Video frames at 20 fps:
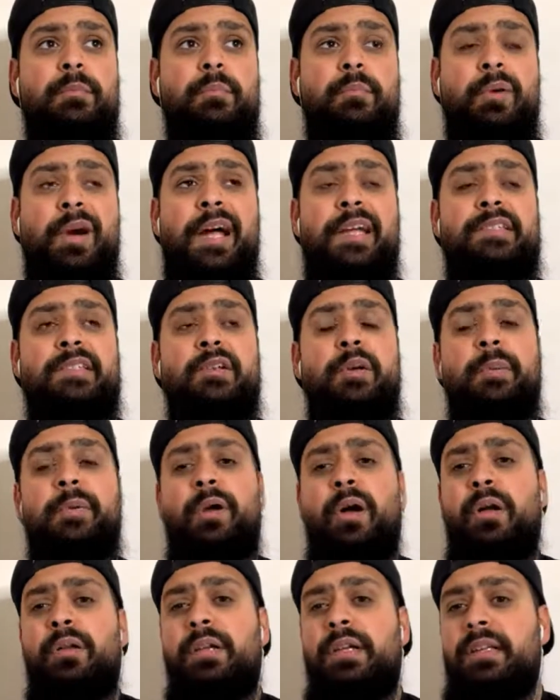prior to coming
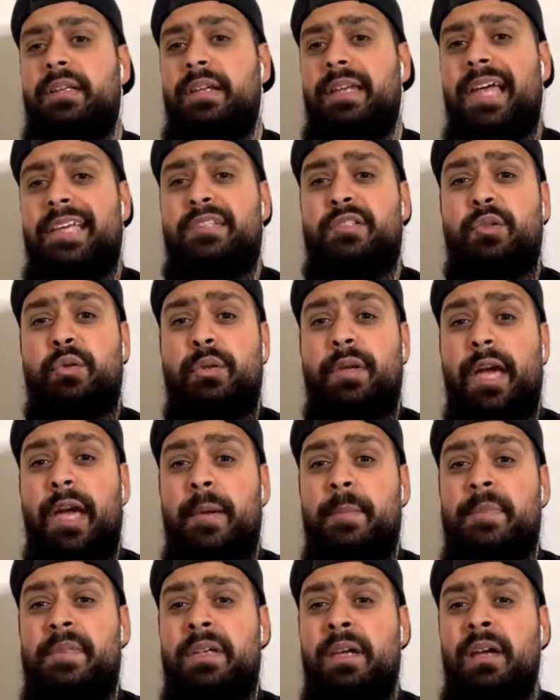on in the last two games.